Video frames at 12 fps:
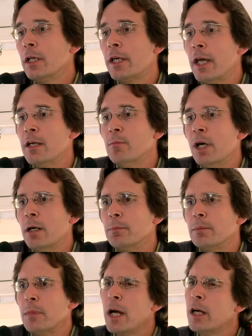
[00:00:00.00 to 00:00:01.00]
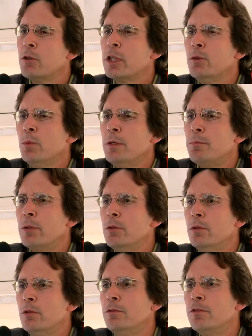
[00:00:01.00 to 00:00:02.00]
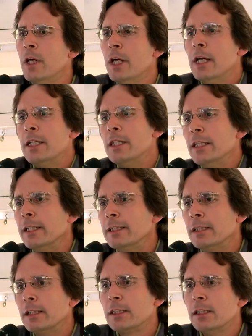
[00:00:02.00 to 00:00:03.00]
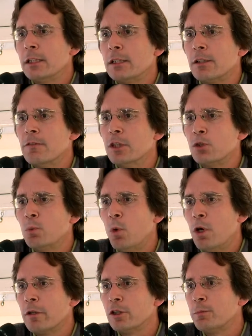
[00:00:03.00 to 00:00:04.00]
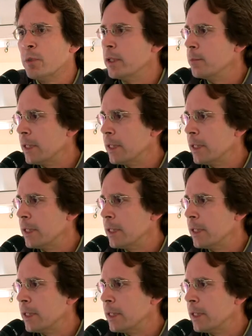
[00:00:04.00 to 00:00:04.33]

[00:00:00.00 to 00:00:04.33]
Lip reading: came up, how can we prove the existence of this water spring?